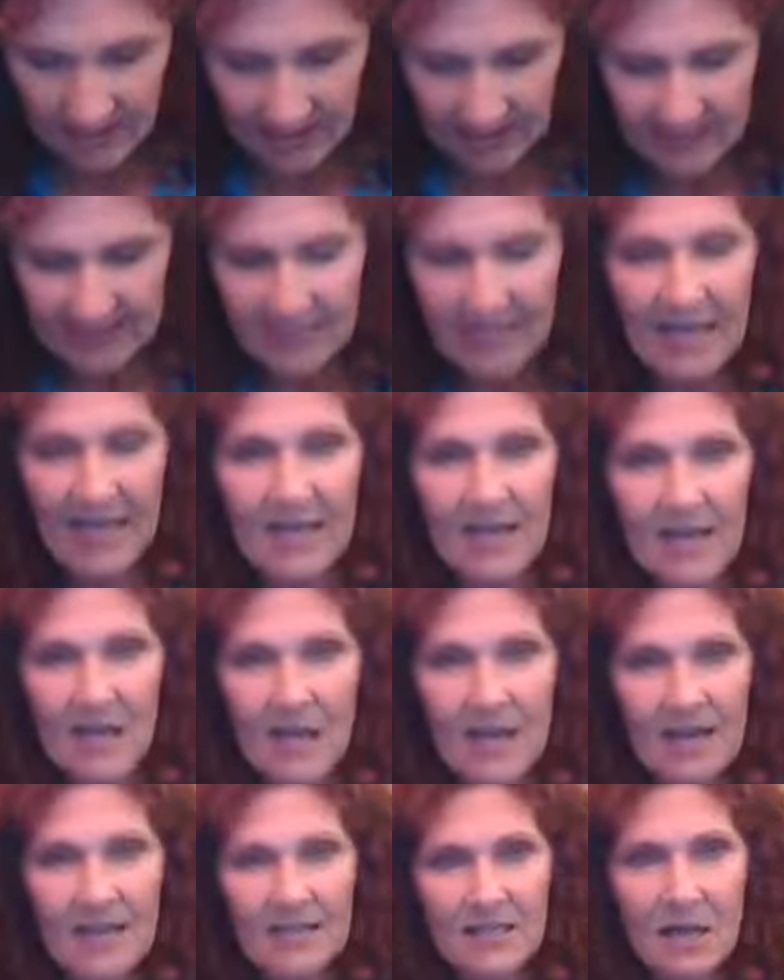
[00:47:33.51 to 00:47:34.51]
It's an
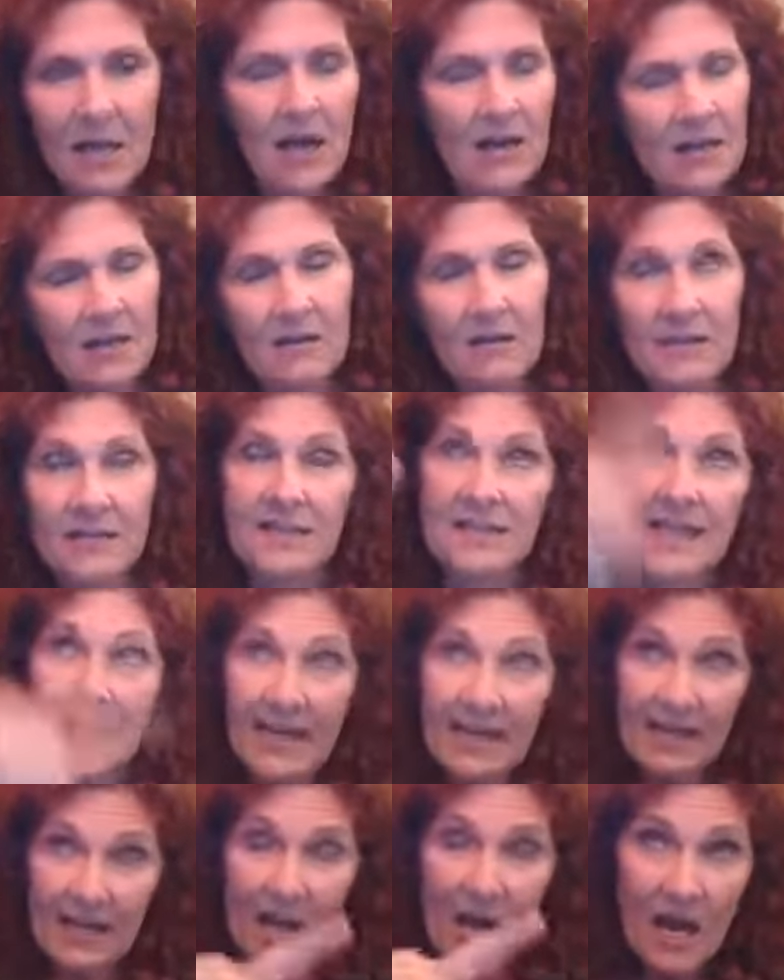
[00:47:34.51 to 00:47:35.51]
anti uh, it's an
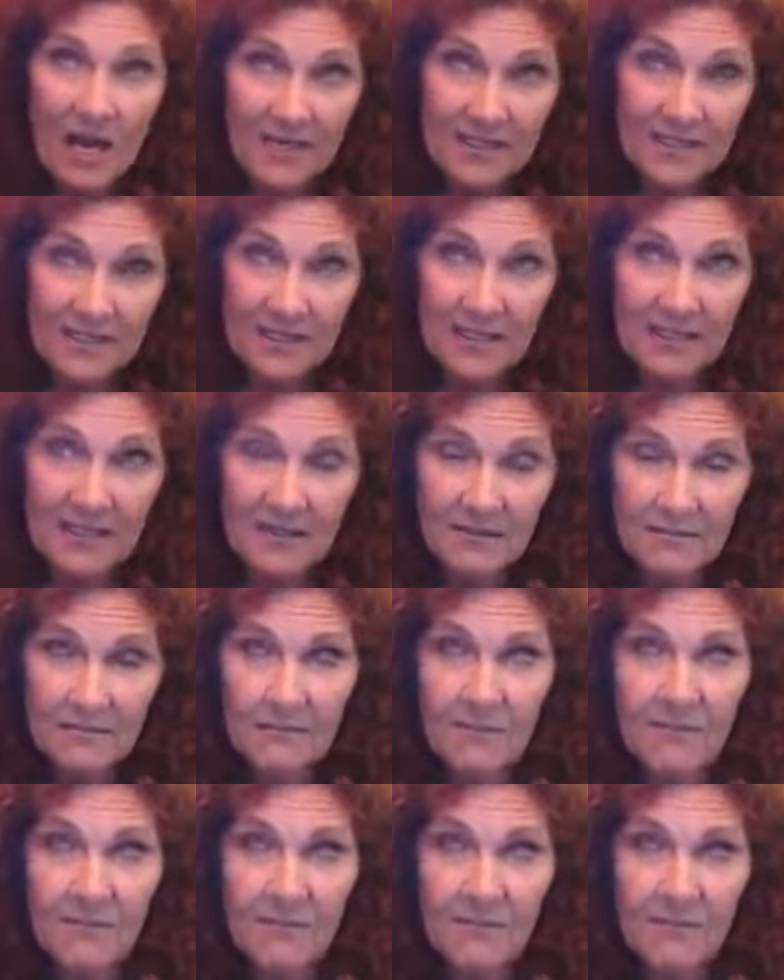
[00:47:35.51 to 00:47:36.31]
antioxidant.